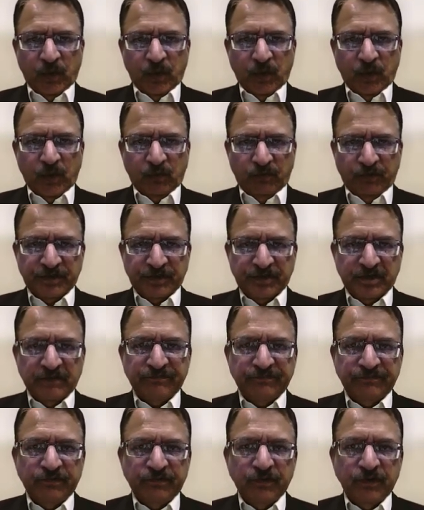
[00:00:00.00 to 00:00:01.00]
First of
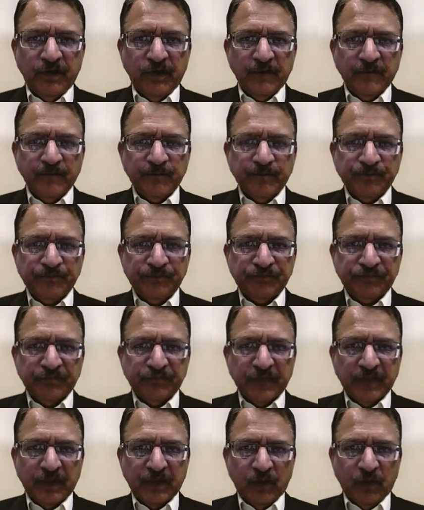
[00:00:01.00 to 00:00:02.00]
all,
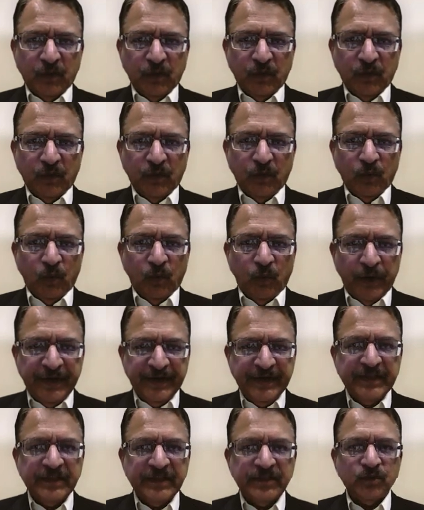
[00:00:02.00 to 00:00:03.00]
what
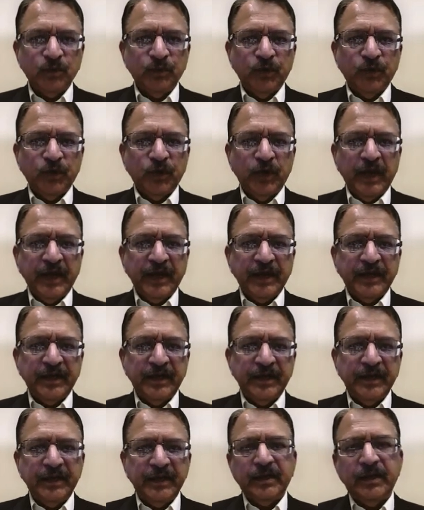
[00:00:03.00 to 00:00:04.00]
is to be collected,
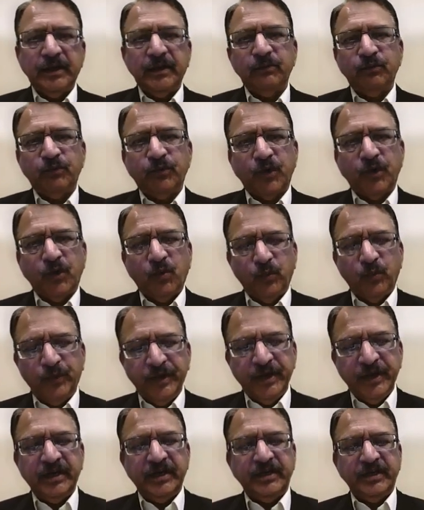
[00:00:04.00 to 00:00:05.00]
from
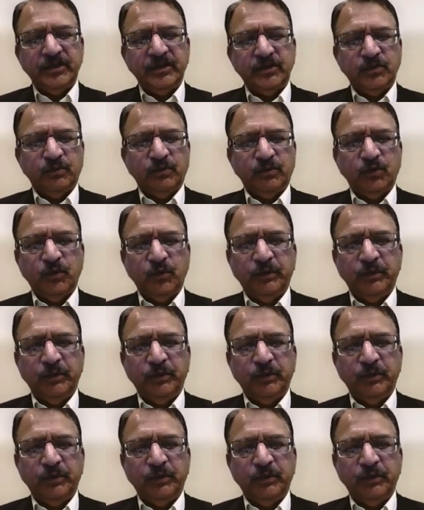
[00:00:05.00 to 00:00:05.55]
where it is to be